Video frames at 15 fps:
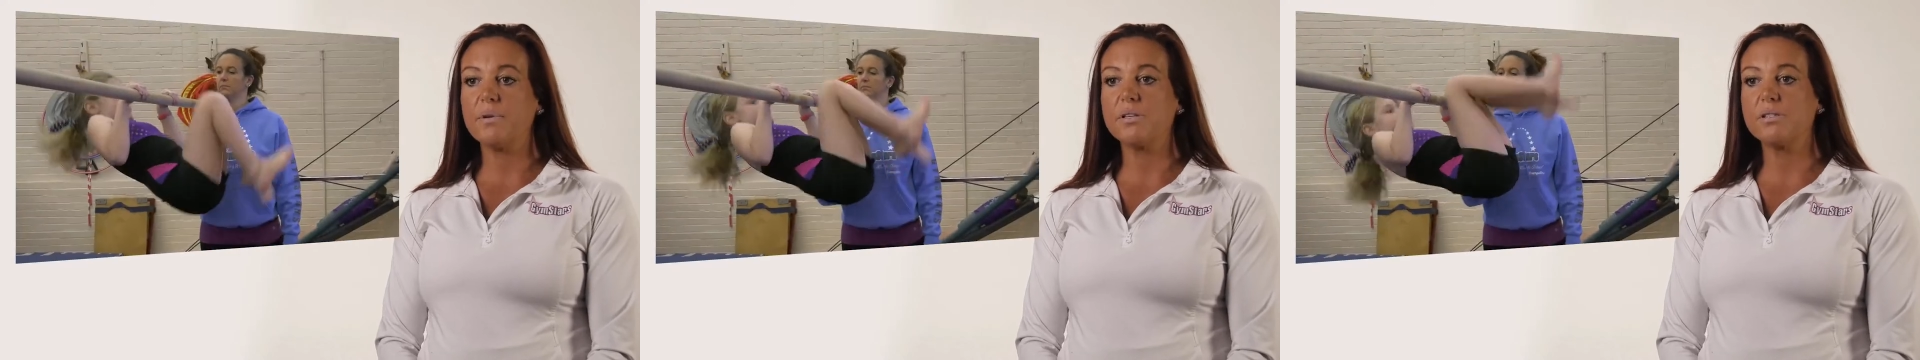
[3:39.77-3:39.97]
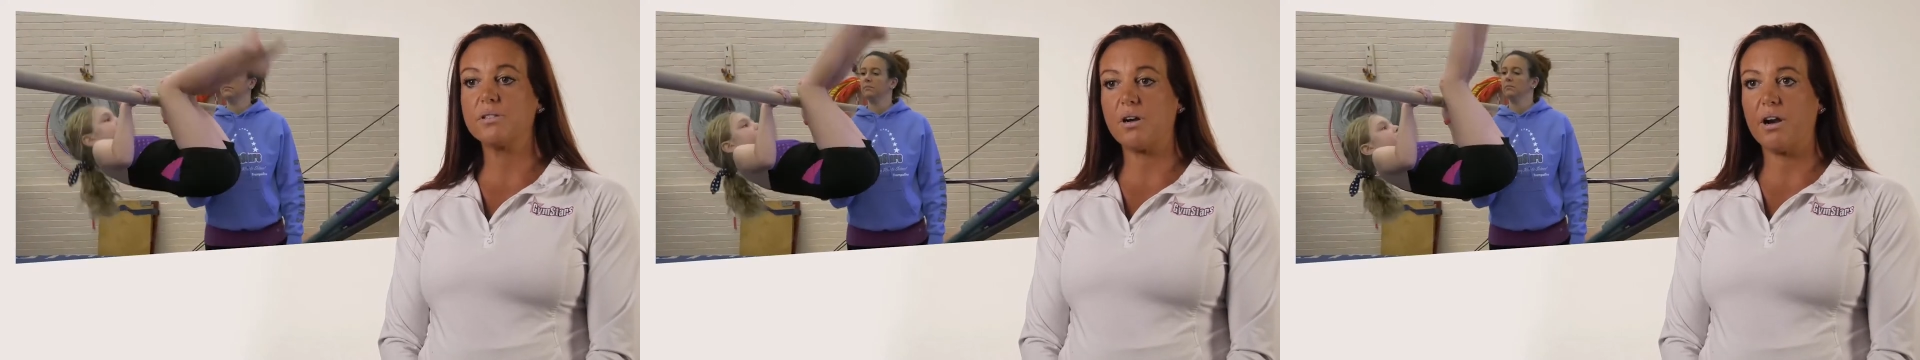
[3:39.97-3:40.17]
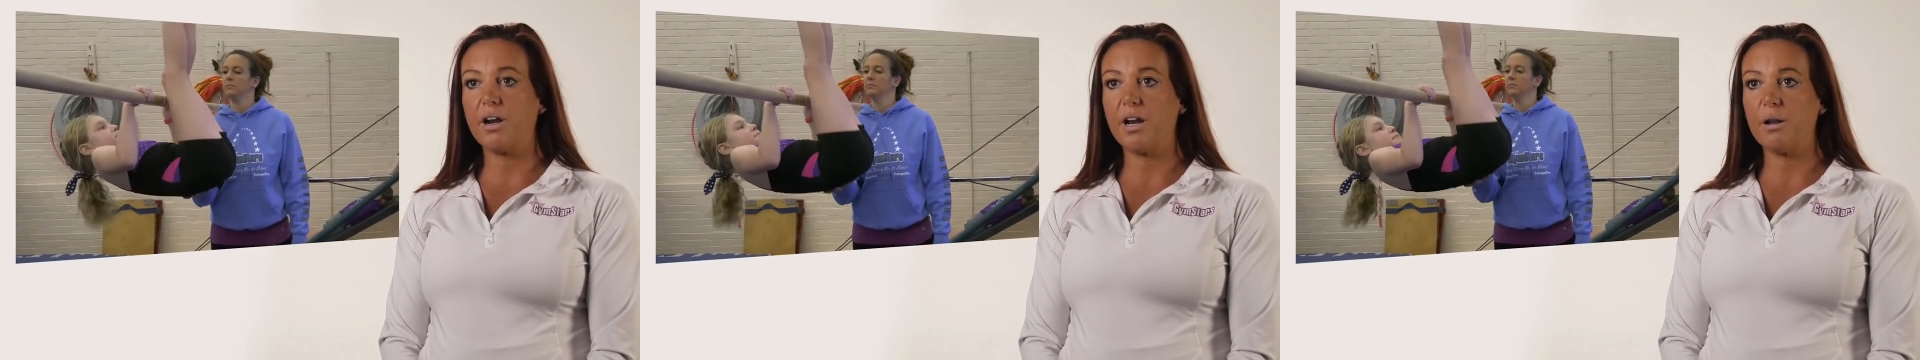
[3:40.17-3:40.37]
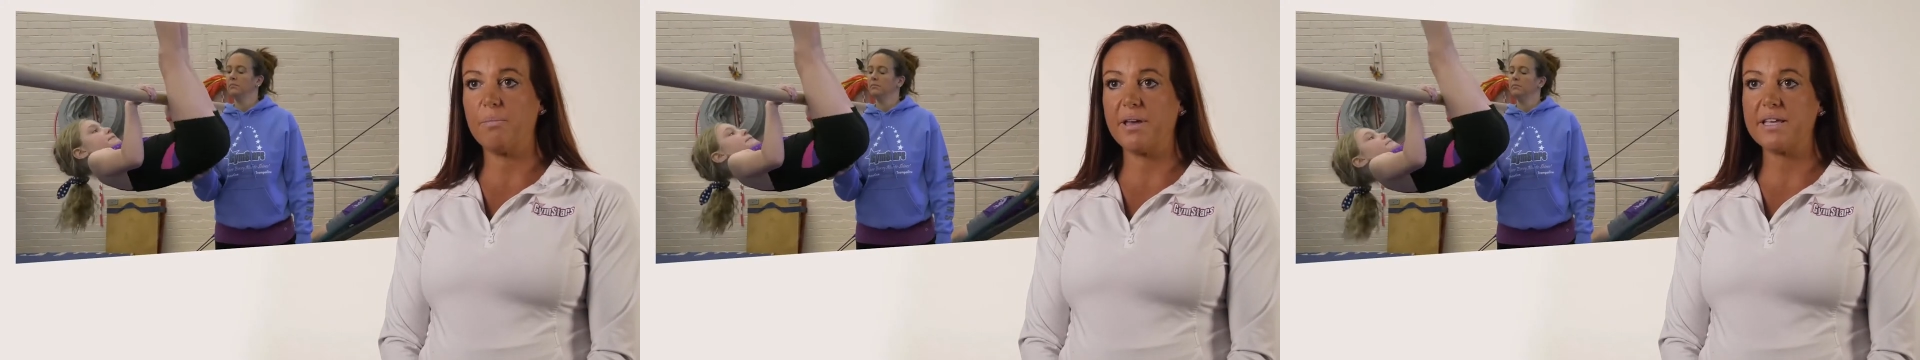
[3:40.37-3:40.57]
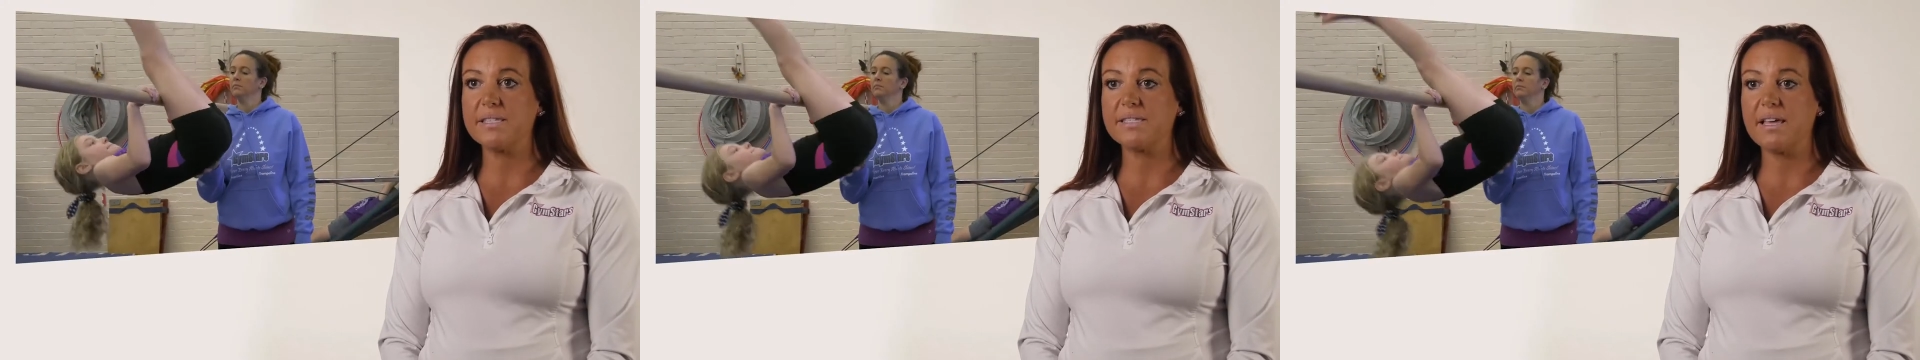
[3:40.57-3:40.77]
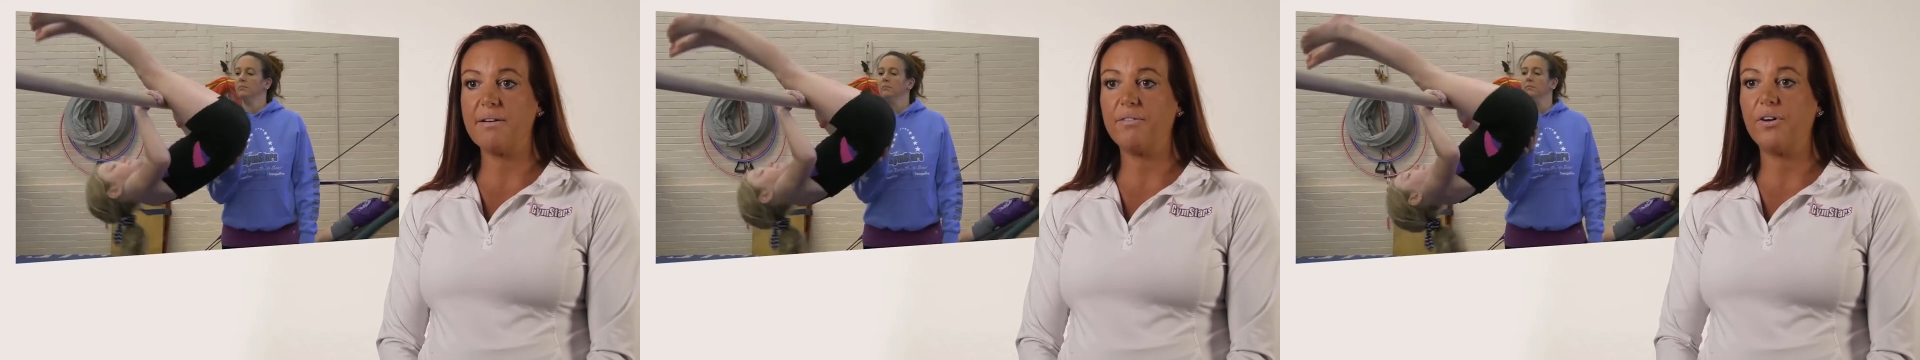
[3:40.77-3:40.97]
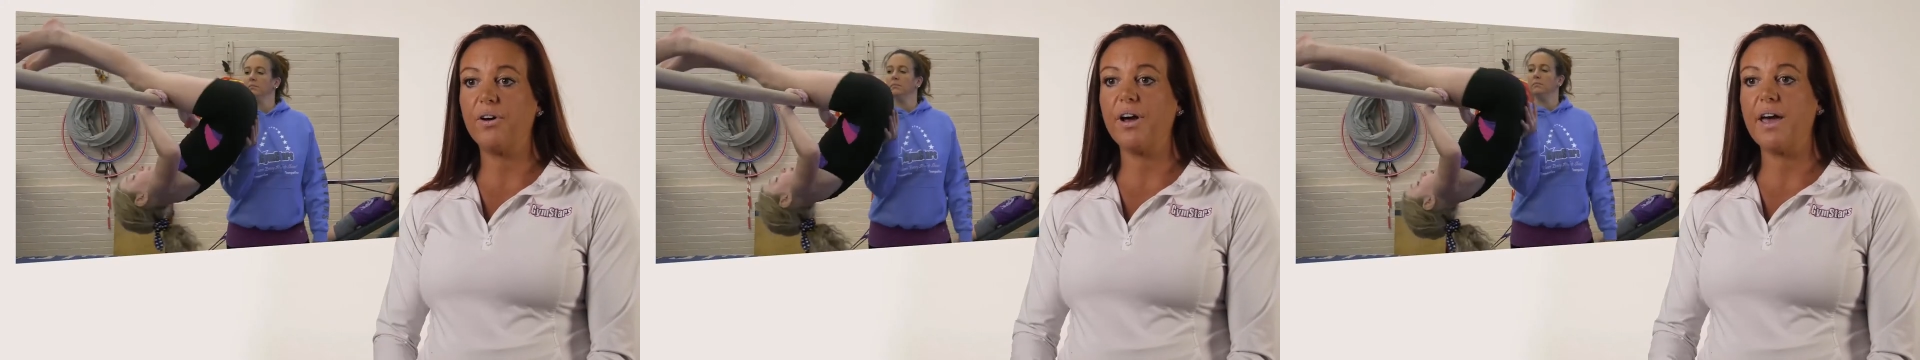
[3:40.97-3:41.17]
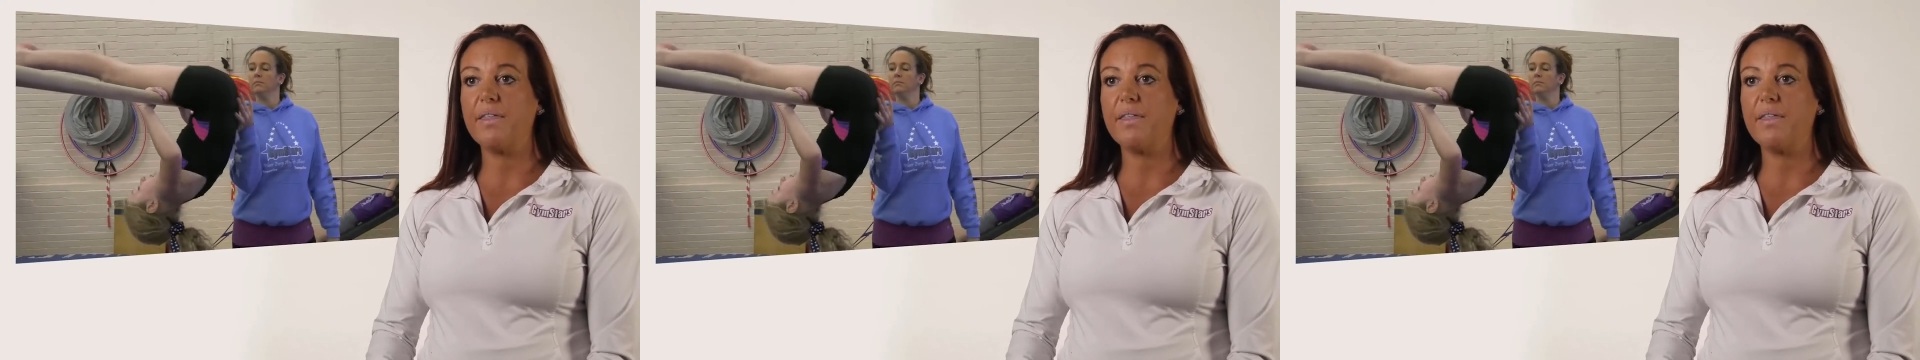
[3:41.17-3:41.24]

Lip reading: start at a base level